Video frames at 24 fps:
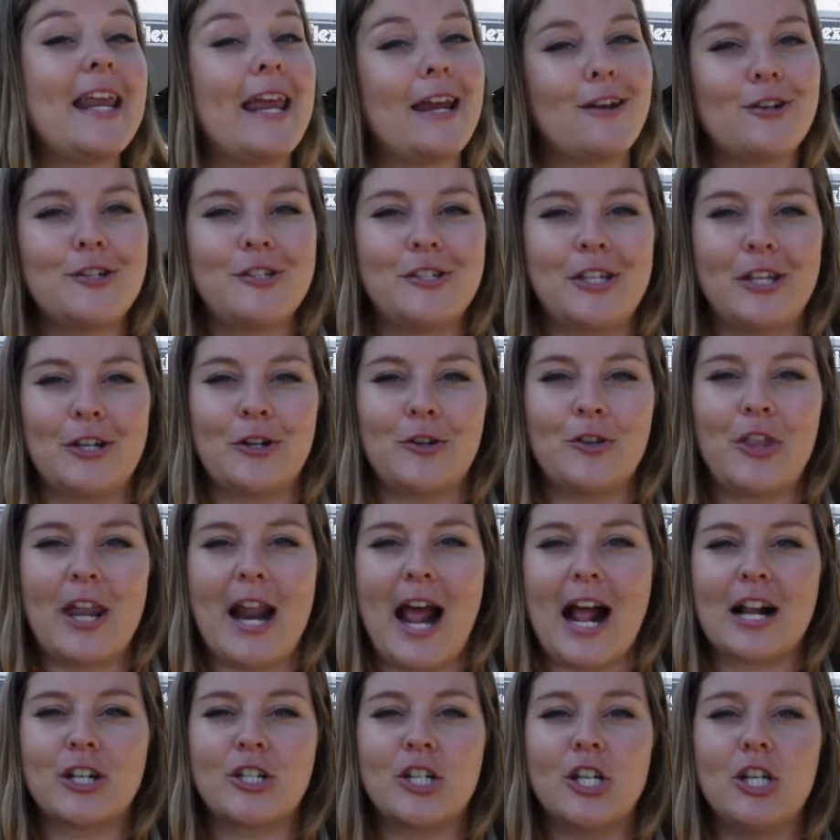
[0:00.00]
an air seeder that
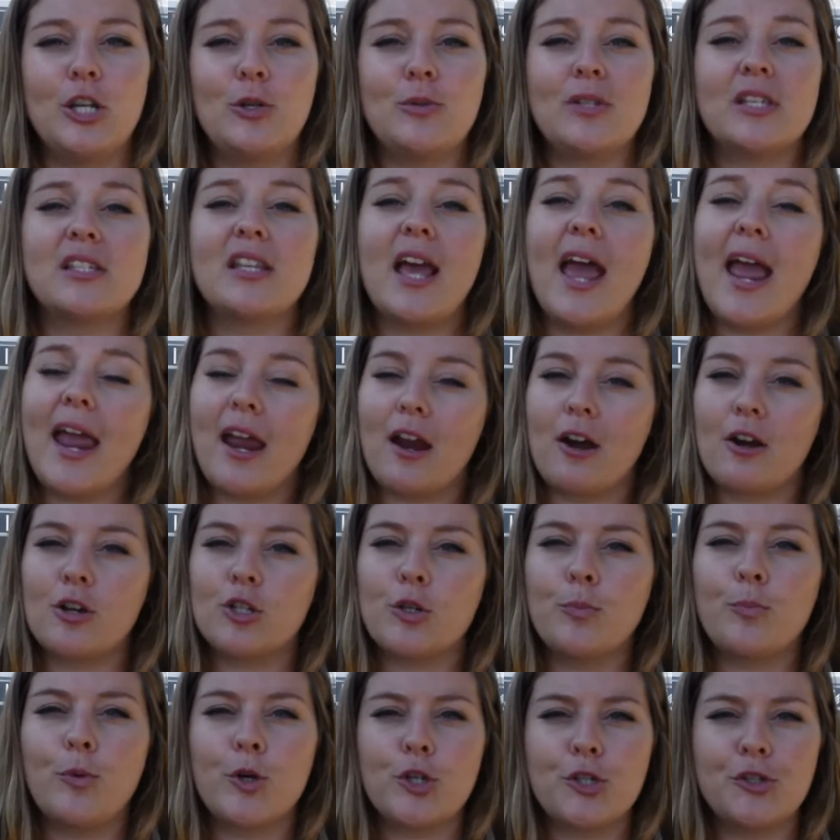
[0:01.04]
actually uses air
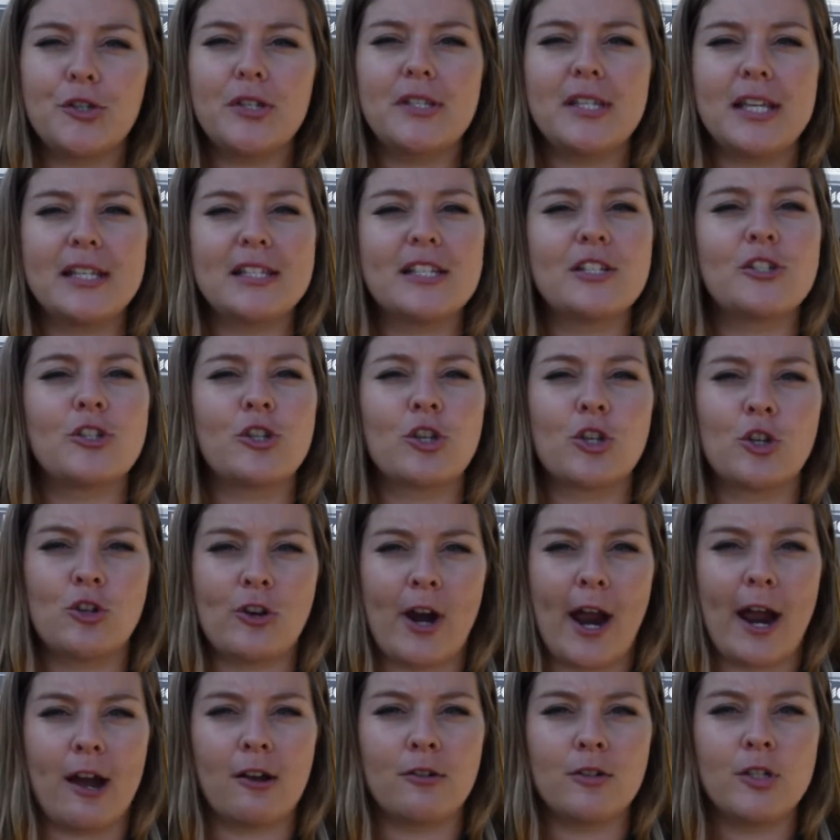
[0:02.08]
to push the seeds into the
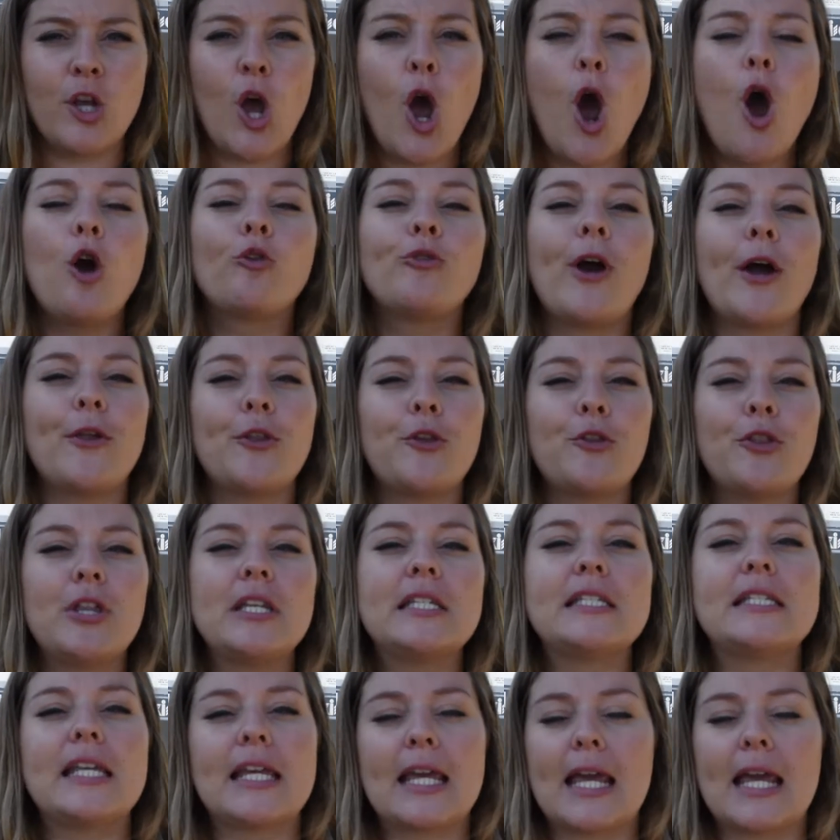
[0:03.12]
ground rather than